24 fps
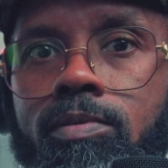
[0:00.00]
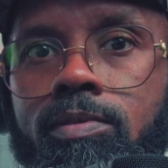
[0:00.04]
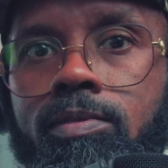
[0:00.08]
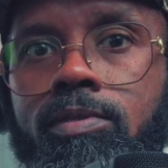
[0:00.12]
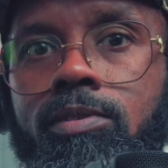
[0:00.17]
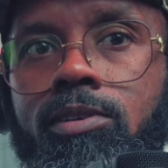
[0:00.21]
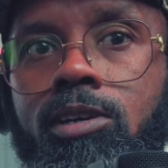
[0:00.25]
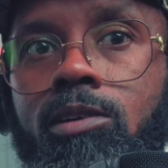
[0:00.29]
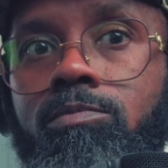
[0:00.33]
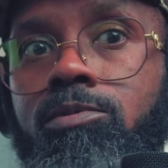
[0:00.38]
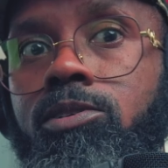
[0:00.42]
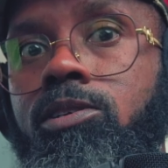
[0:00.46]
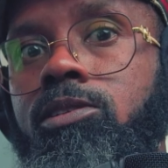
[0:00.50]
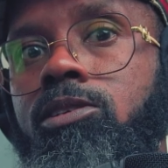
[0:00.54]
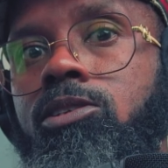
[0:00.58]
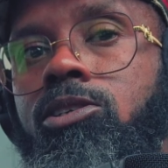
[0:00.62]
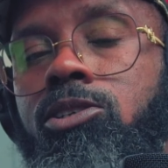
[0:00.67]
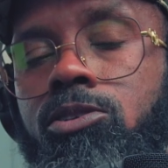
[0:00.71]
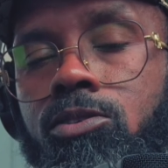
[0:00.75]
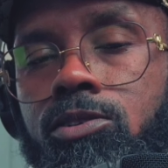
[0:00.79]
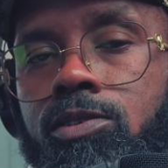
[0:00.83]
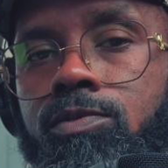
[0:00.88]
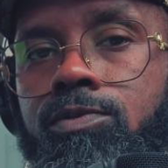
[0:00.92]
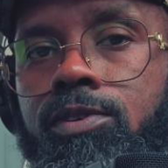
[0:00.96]
come to the
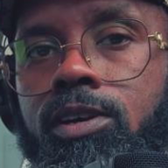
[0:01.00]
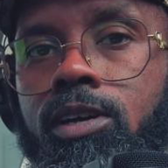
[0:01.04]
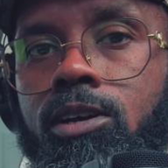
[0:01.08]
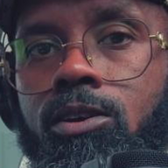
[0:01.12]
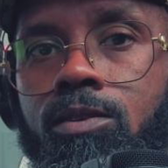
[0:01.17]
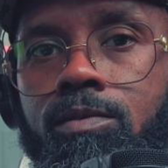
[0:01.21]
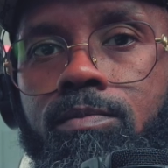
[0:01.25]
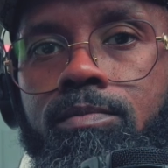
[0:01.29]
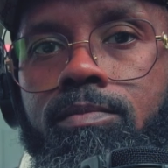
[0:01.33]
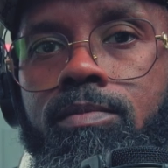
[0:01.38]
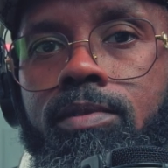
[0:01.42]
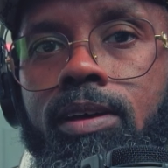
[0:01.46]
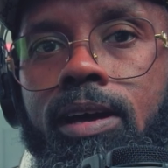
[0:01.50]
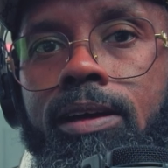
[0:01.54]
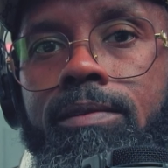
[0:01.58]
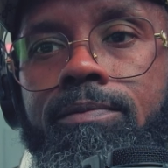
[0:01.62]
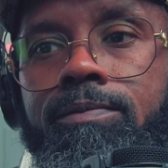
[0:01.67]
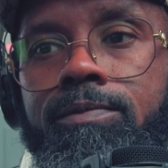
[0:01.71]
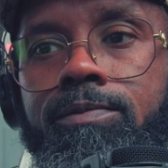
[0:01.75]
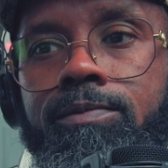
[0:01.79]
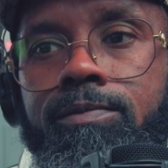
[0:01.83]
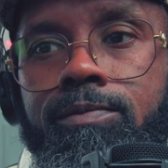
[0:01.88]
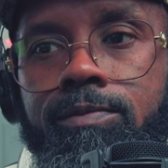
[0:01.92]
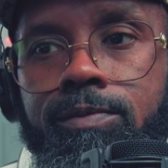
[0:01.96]
church for help. I,
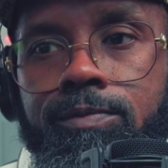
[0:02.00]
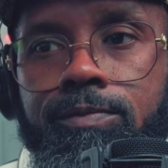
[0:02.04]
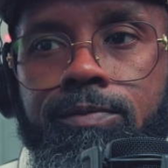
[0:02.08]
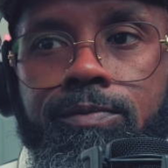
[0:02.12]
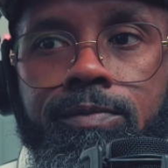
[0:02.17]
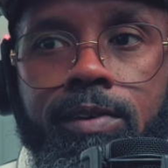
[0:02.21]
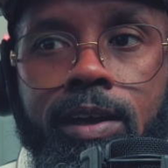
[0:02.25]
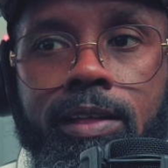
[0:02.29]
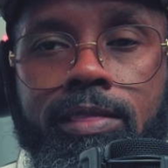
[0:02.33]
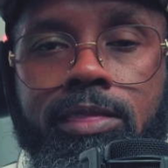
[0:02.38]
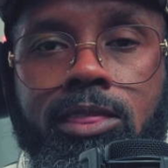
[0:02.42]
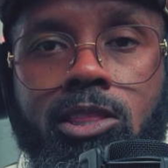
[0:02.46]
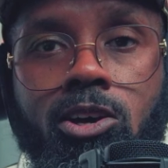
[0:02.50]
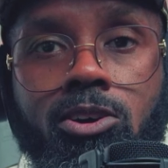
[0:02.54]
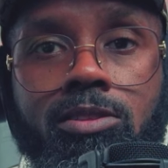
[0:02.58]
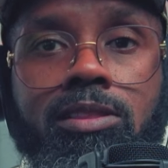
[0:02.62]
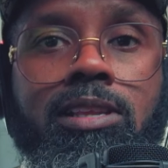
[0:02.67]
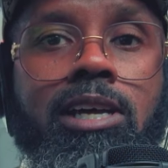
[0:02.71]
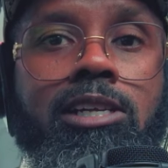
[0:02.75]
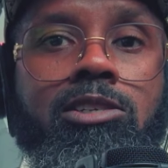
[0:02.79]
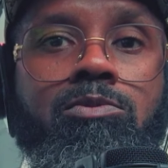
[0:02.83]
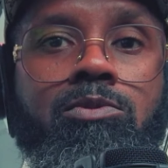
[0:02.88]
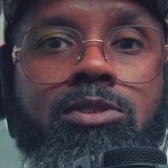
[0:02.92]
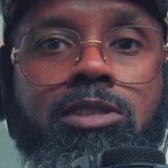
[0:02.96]
I thought
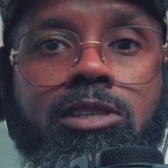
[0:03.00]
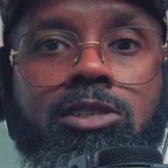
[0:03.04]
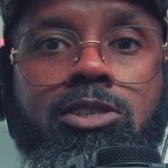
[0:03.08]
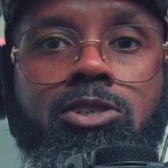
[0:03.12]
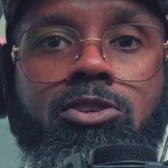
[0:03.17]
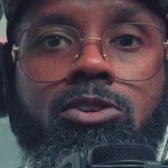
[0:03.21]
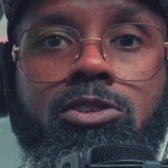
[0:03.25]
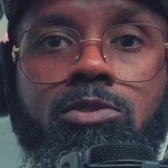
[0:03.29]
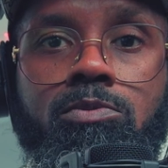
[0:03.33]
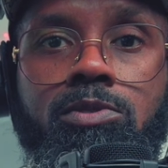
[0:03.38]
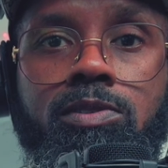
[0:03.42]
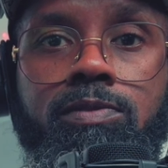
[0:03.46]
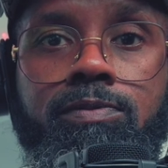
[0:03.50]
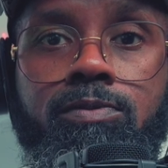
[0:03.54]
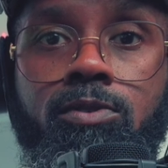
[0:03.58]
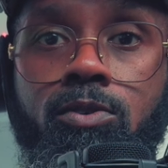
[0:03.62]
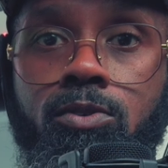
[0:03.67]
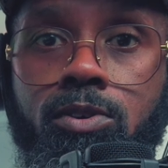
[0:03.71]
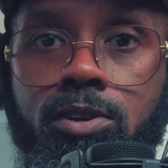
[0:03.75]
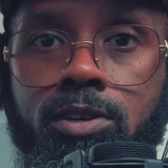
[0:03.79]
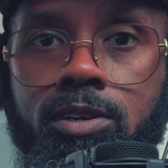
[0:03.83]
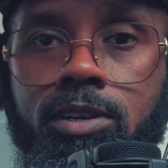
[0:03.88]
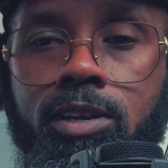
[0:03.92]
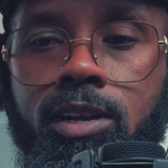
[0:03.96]
that's what the church was
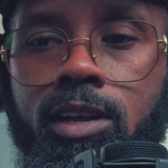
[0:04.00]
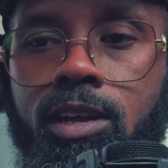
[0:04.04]
for